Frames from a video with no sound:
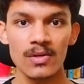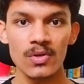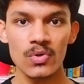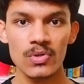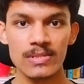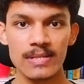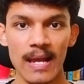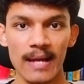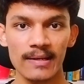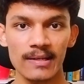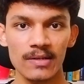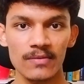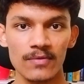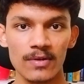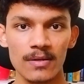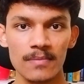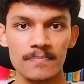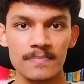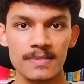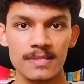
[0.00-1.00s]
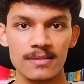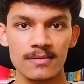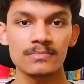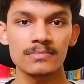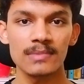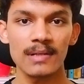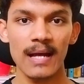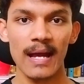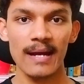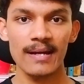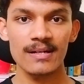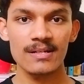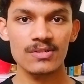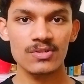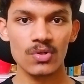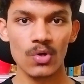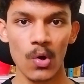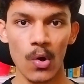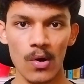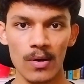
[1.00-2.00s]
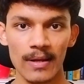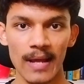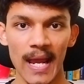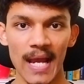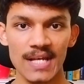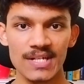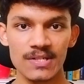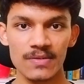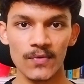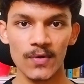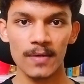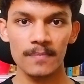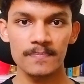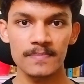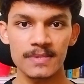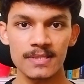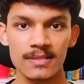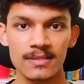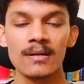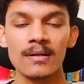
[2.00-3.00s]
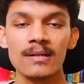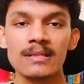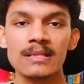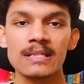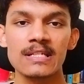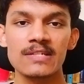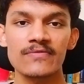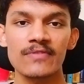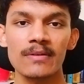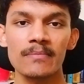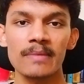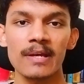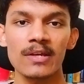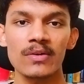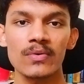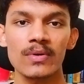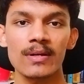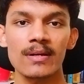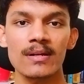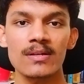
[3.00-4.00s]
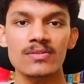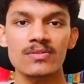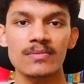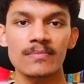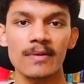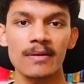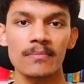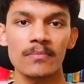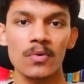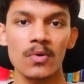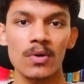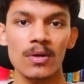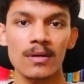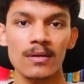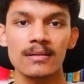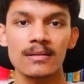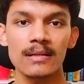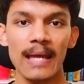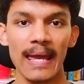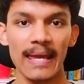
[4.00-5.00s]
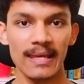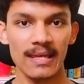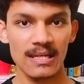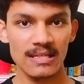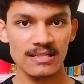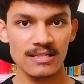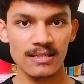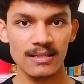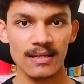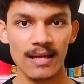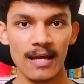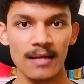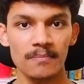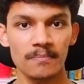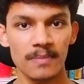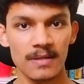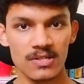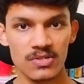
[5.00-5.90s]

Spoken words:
Use active verbs and strong action verbs. This will make your resume more engaging and